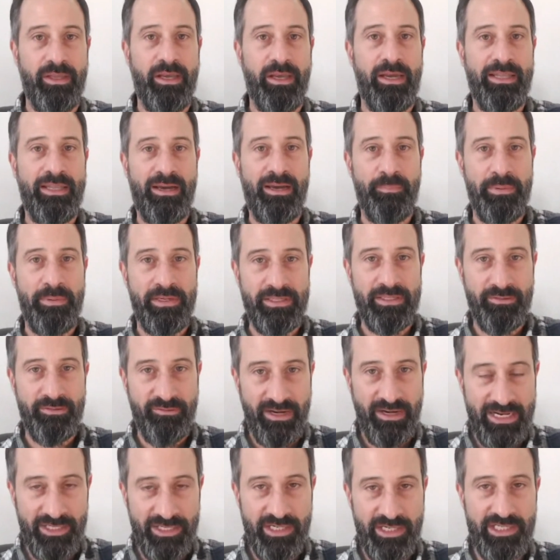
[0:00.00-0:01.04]
and that building
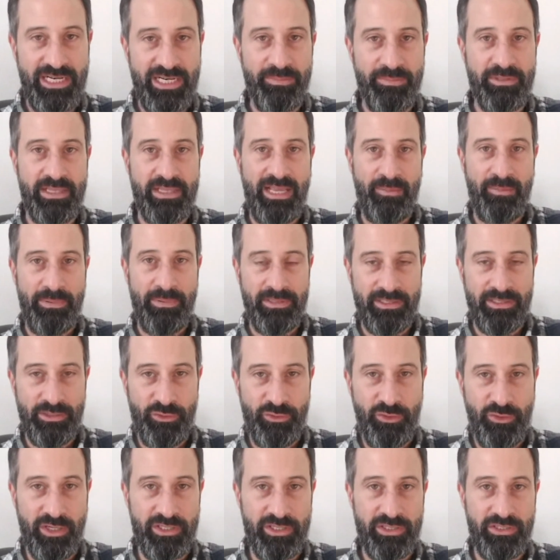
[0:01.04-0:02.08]
relationships and that building
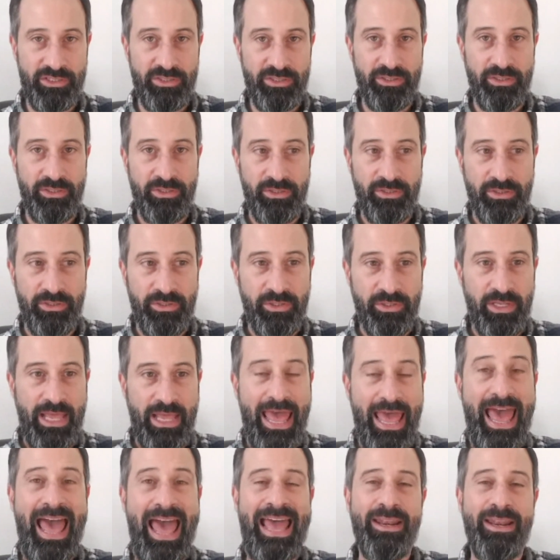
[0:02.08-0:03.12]
trust,
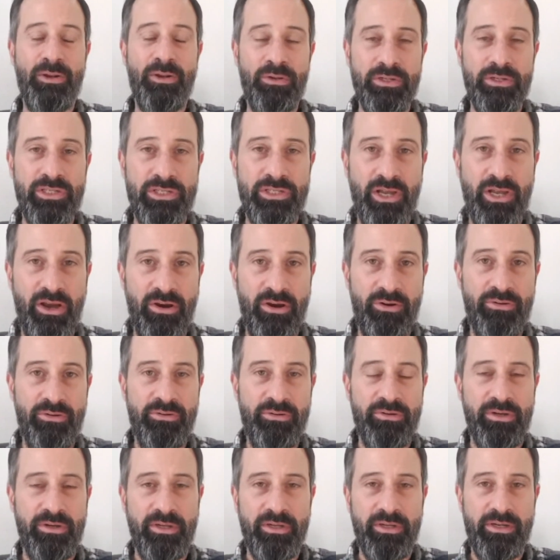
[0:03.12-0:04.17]
and also
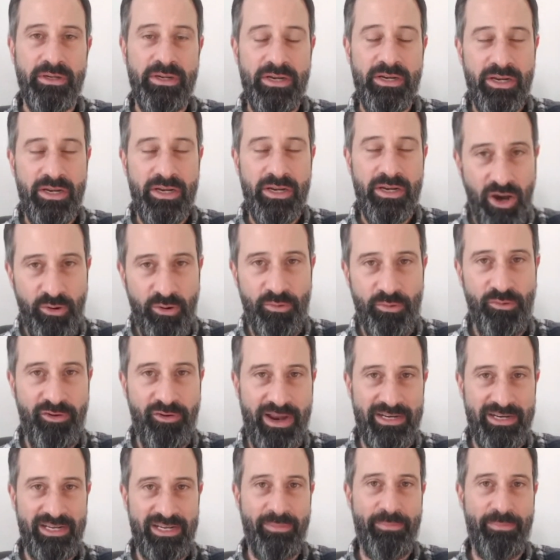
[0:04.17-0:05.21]

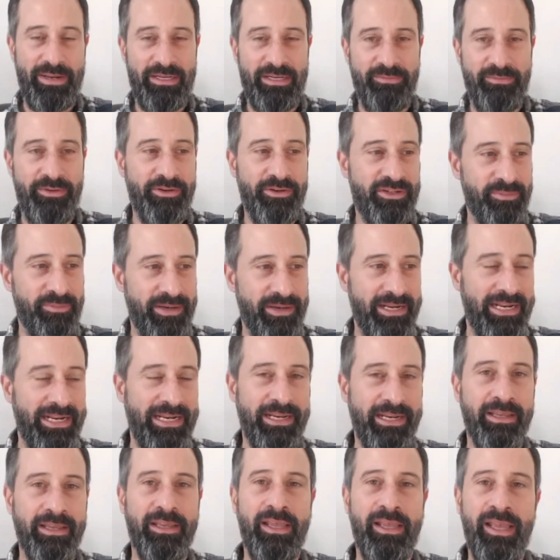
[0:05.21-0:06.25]
co-creating a better future,
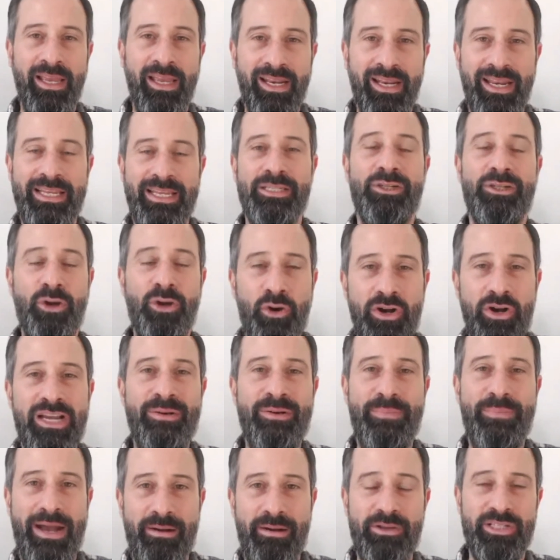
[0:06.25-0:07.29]
meaning let's talk
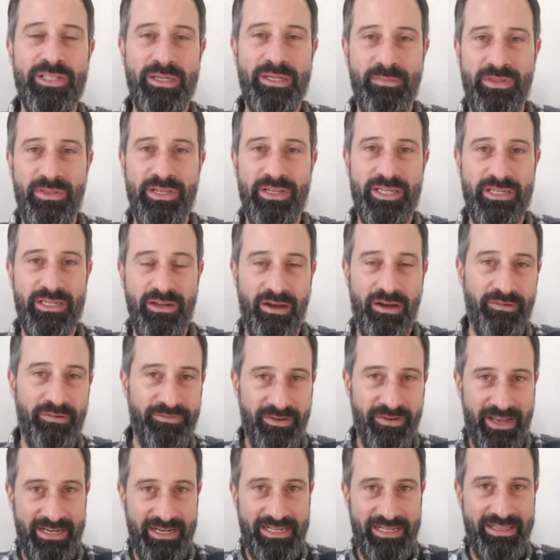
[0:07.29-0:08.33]
about some of the stuff.
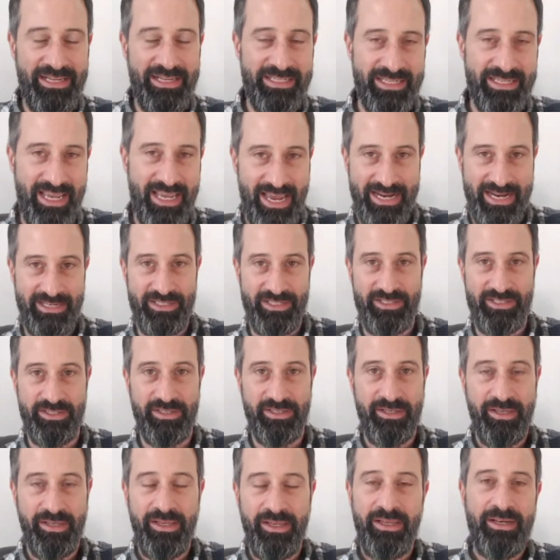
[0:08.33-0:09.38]
And in this case,
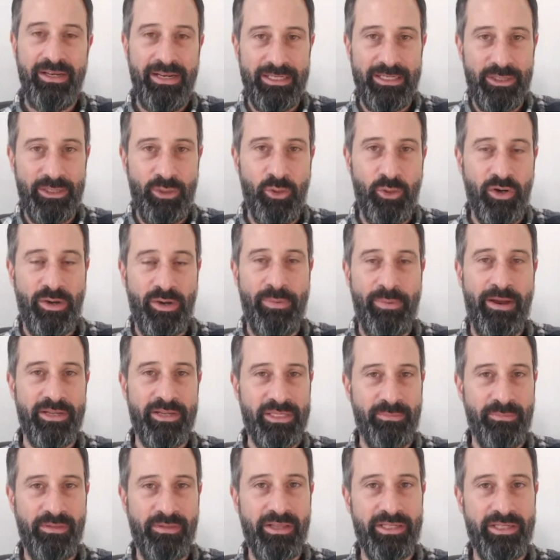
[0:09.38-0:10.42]
let's talk about
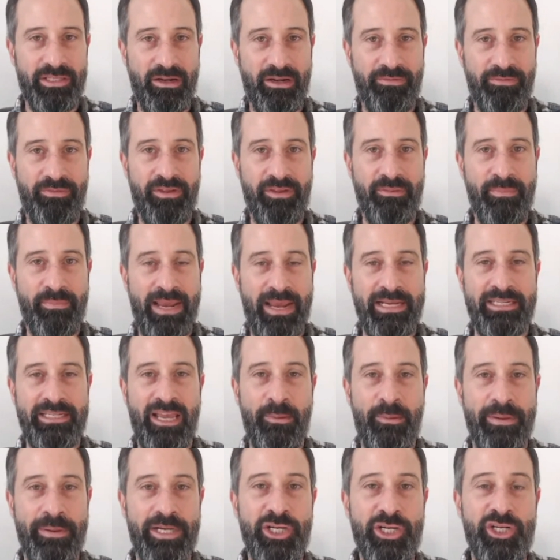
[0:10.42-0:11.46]
some of the stuff that makes it
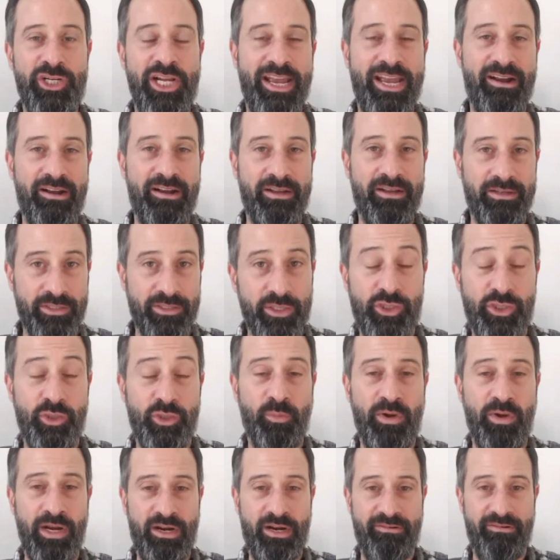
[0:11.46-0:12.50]
a bit shit to
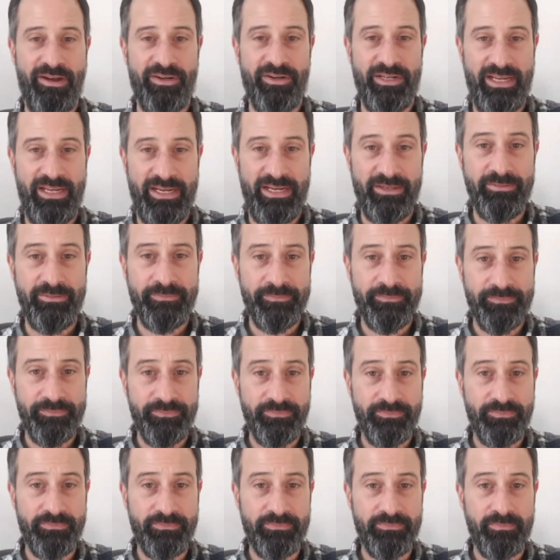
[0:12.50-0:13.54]
work around here.
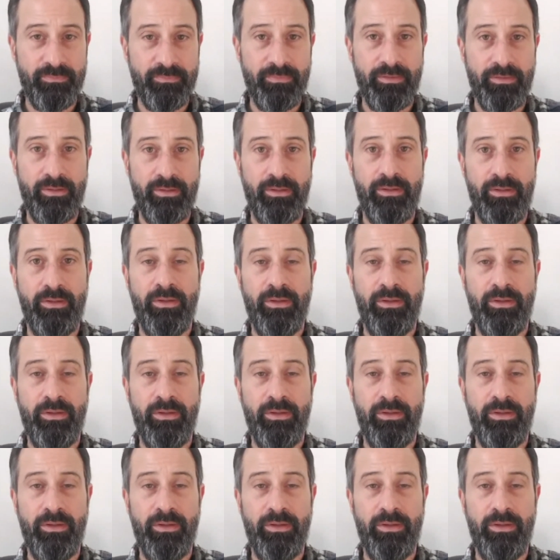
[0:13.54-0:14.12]
Mm.